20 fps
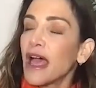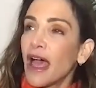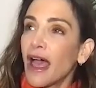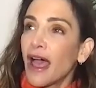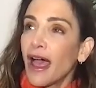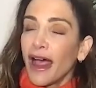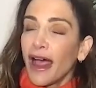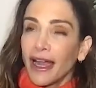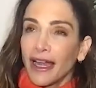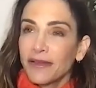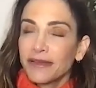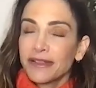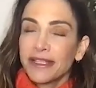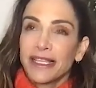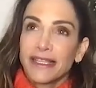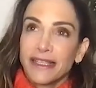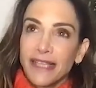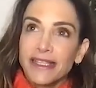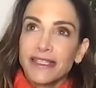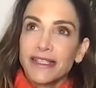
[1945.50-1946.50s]
and i was thinking
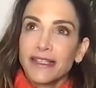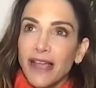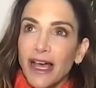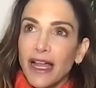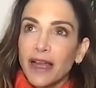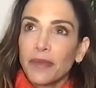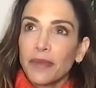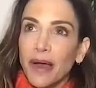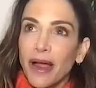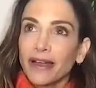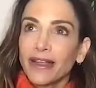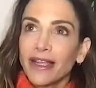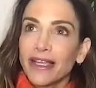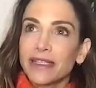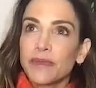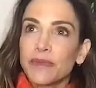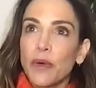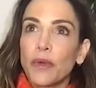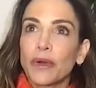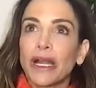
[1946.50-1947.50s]
that's a lot of podcasts but
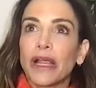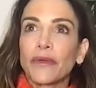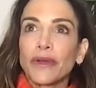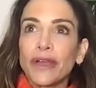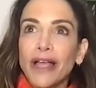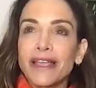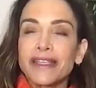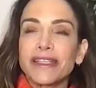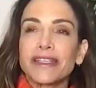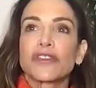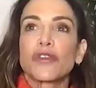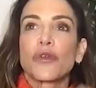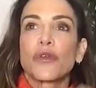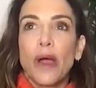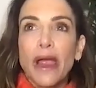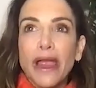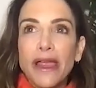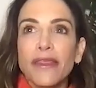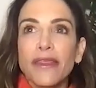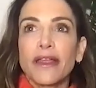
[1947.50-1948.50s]
what i realized is the way
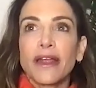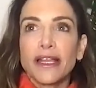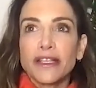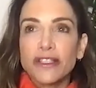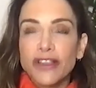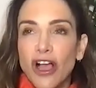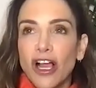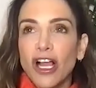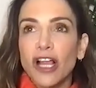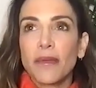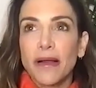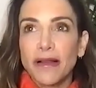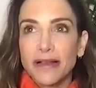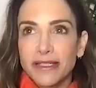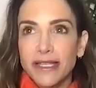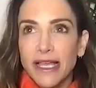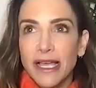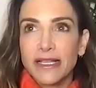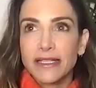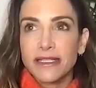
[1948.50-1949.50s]
that i talk about
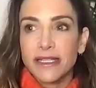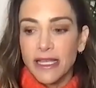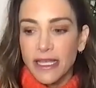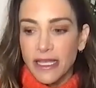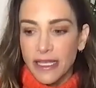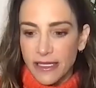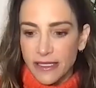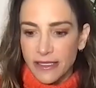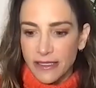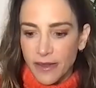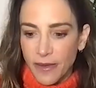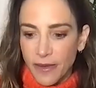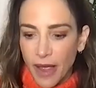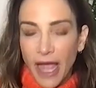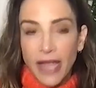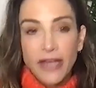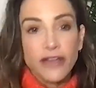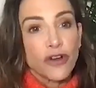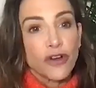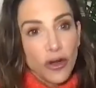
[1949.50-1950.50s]
sex is i
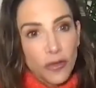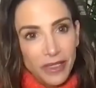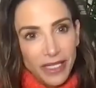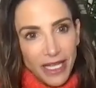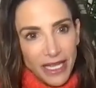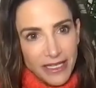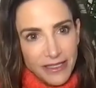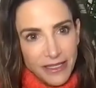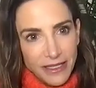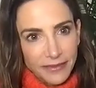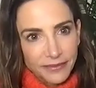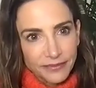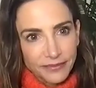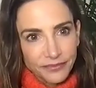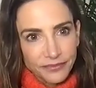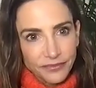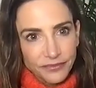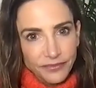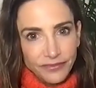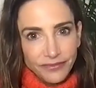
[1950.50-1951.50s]
normalize it
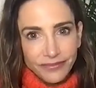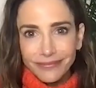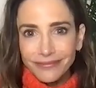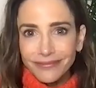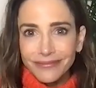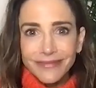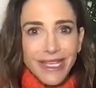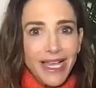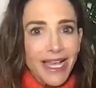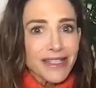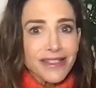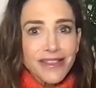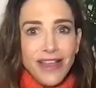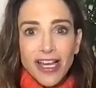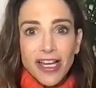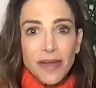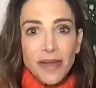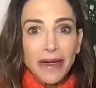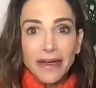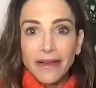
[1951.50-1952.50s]
i talk
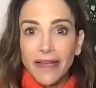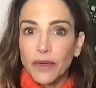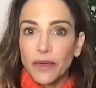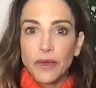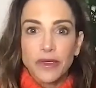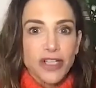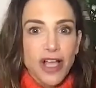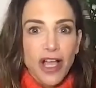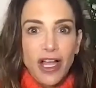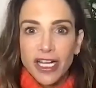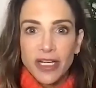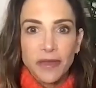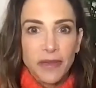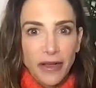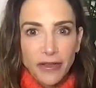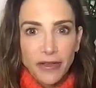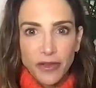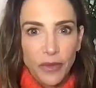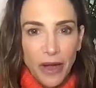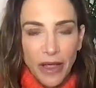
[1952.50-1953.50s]
about it like we're talking about the
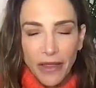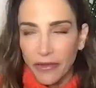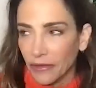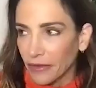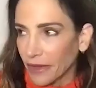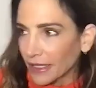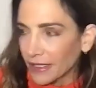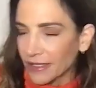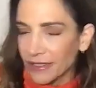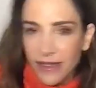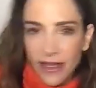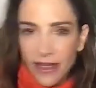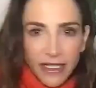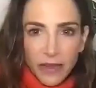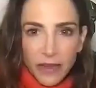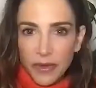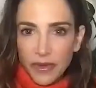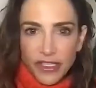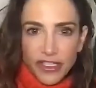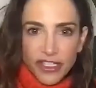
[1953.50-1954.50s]
weather like sunny with
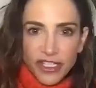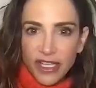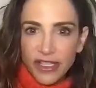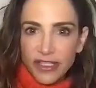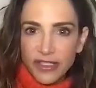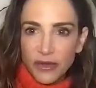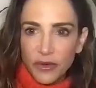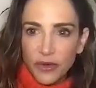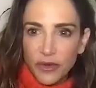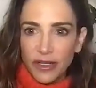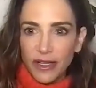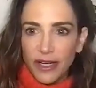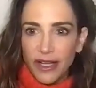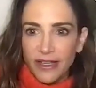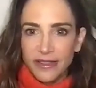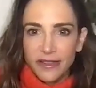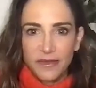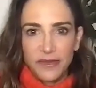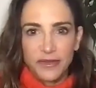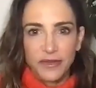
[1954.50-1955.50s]
a chance of
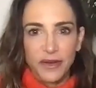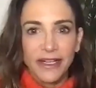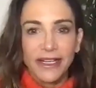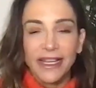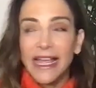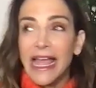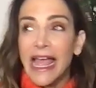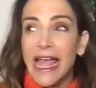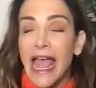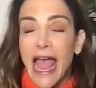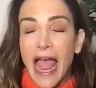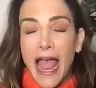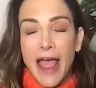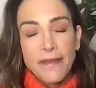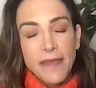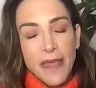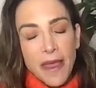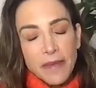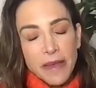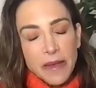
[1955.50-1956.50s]
orgasms right and then
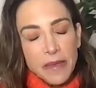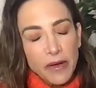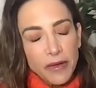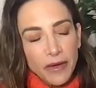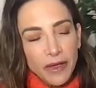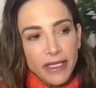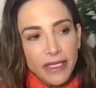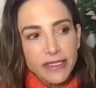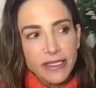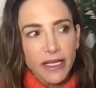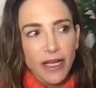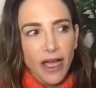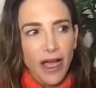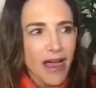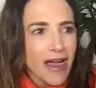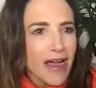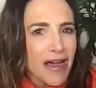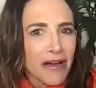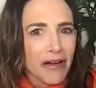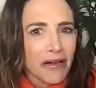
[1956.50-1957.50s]
people realize like
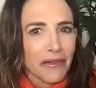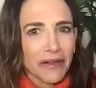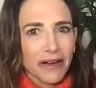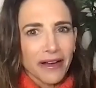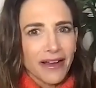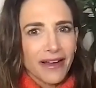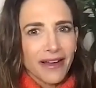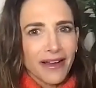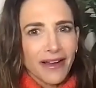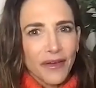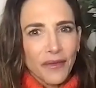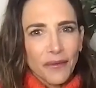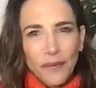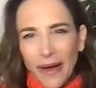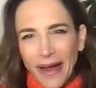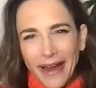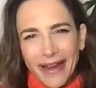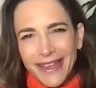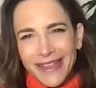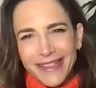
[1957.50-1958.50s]
oh why
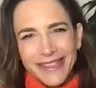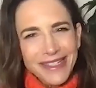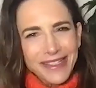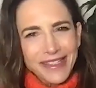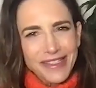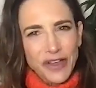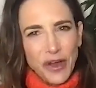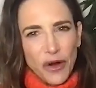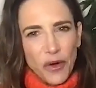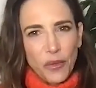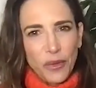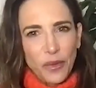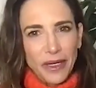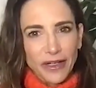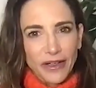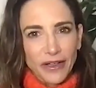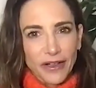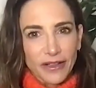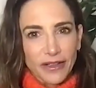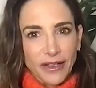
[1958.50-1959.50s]
is it so
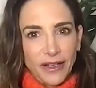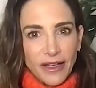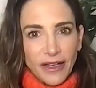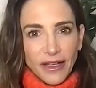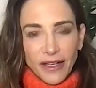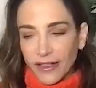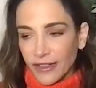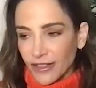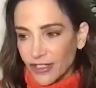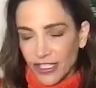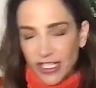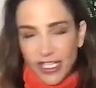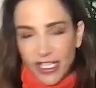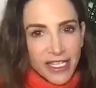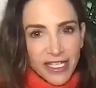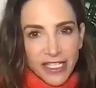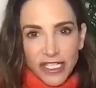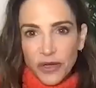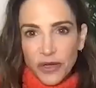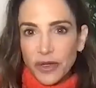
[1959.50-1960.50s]
weird she can
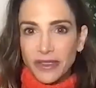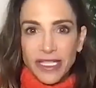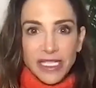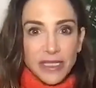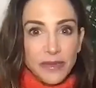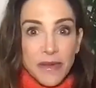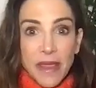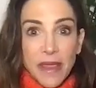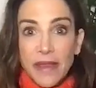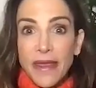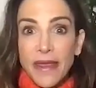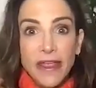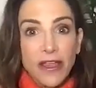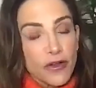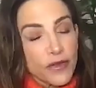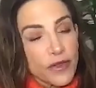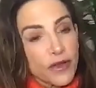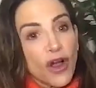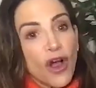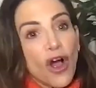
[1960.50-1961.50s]
do it these then they hear the
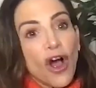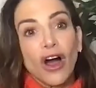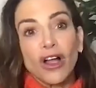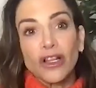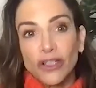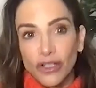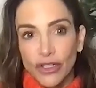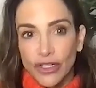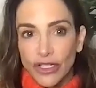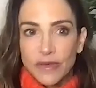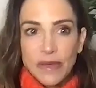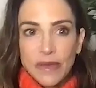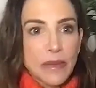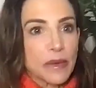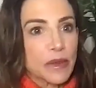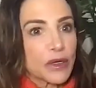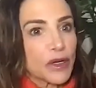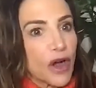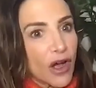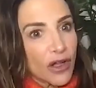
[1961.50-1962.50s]
callers people
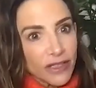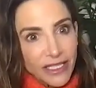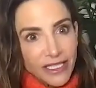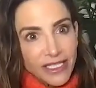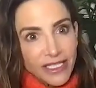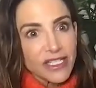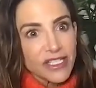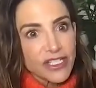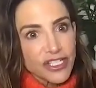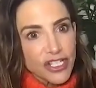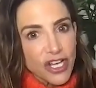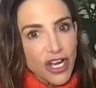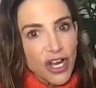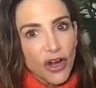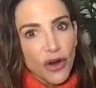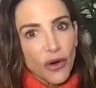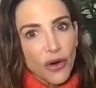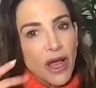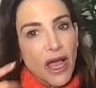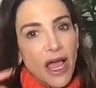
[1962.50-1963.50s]
call into the show
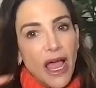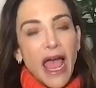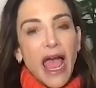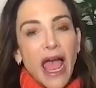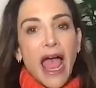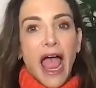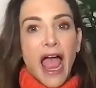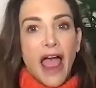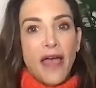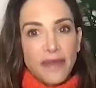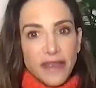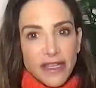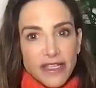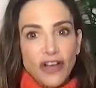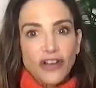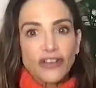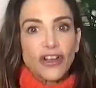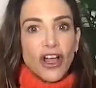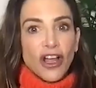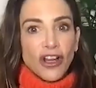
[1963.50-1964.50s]
and they start
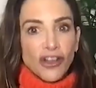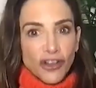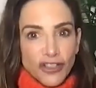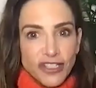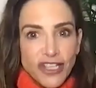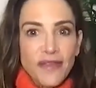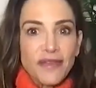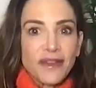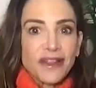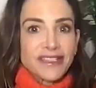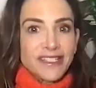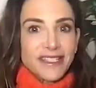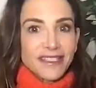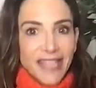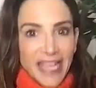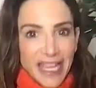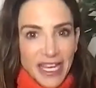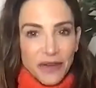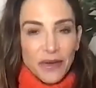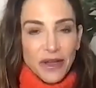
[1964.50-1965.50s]
to understand that it's a
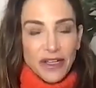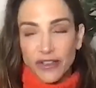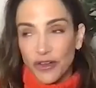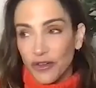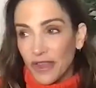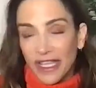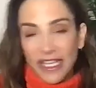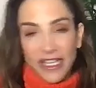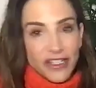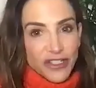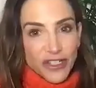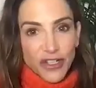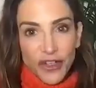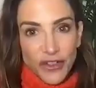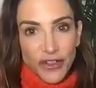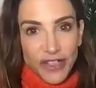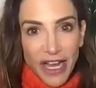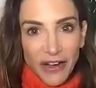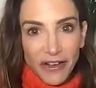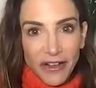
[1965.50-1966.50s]
language or they can turn
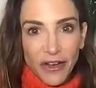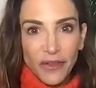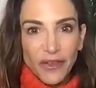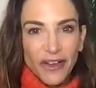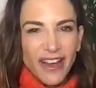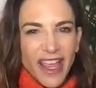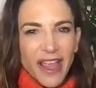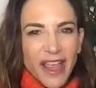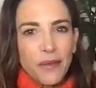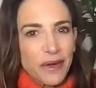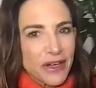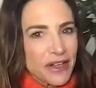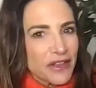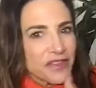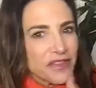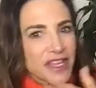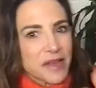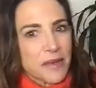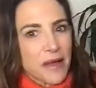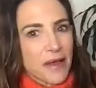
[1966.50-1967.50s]
down and go okay what do you think
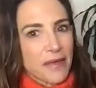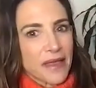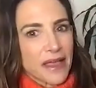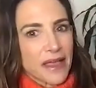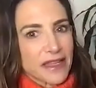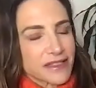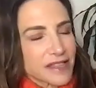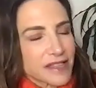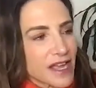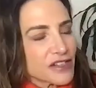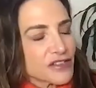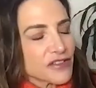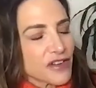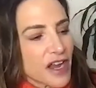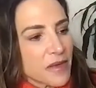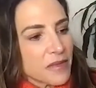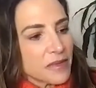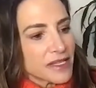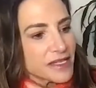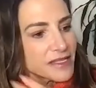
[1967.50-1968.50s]
about that dr
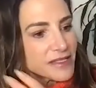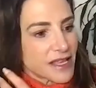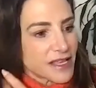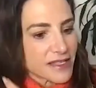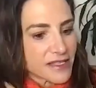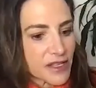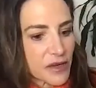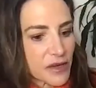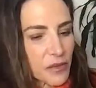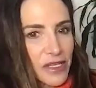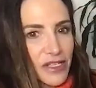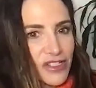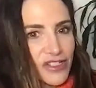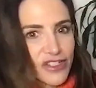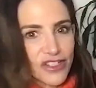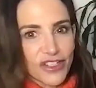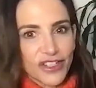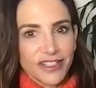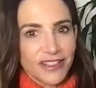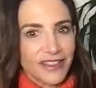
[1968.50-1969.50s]
emily says that we
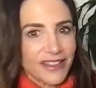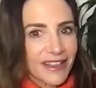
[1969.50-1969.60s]
should